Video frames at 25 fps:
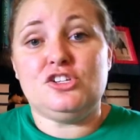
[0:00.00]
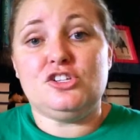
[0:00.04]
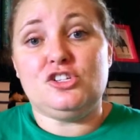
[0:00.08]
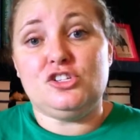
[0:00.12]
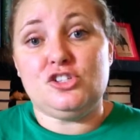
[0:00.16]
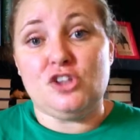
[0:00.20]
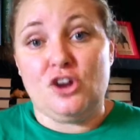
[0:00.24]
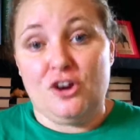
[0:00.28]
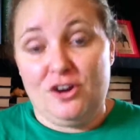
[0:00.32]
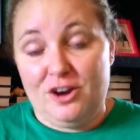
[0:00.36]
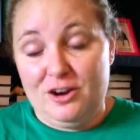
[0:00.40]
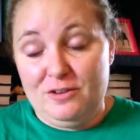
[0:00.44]

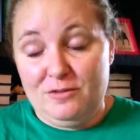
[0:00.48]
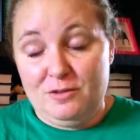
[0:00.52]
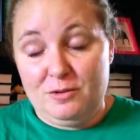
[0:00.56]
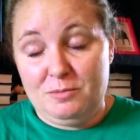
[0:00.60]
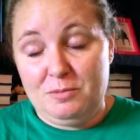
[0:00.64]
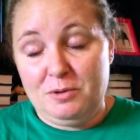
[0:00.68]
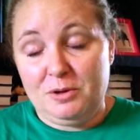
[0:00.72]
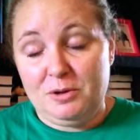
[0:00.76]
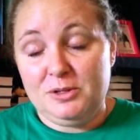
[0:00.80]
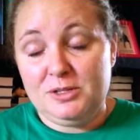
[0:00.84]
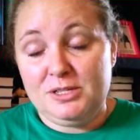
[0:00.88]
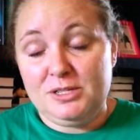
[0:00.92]
Sorry for
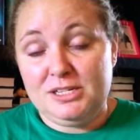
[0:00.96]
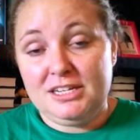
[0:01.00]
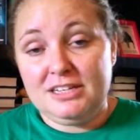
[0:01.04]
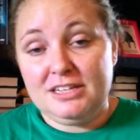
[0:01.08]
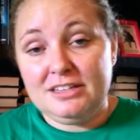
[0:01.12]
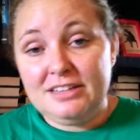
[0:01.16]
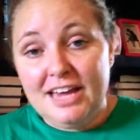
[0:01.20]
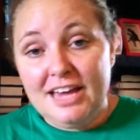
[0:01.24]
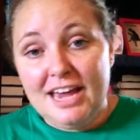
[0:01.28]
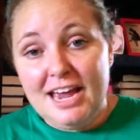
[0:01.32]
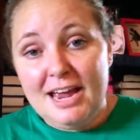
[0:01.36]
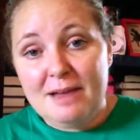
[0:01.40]

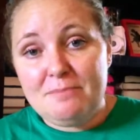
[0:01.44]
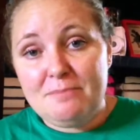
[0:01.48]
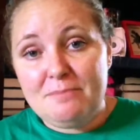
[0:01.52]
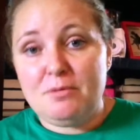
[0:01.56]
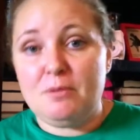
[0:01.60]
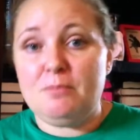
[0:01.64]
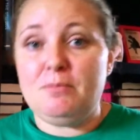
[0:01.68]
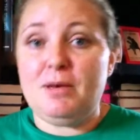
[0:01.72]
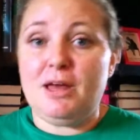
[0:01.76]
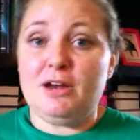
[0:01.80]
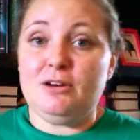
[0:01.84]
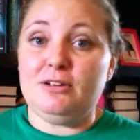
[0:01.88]
posting late,
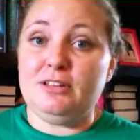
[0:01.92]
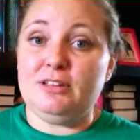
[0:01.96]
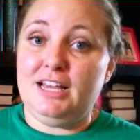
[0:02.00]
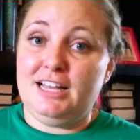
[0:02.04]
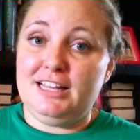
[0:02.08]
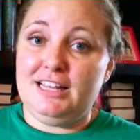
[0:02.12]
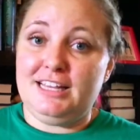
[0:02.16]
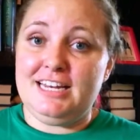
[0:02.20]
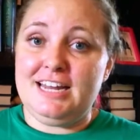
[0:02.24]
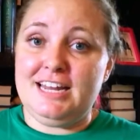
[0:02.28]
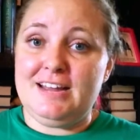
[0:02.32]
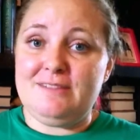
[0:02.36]
but better
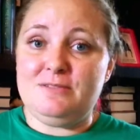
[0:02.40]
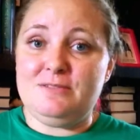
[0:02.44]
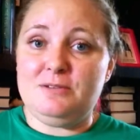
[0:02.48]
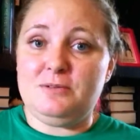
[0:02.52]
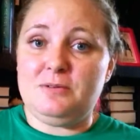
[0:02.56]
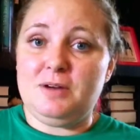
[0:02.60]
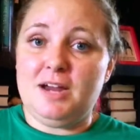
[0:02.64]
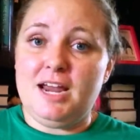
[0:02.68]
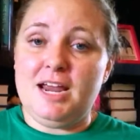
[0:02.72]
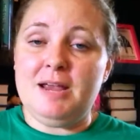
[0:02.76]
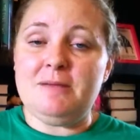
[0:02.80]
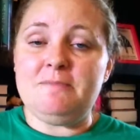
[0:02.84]
late than never,
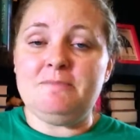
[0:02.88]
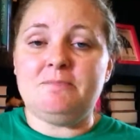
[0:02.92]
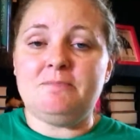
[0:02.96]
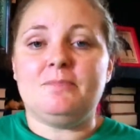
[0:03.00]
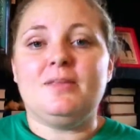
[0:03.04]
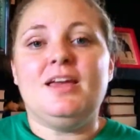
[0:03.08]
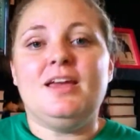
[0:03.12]
right?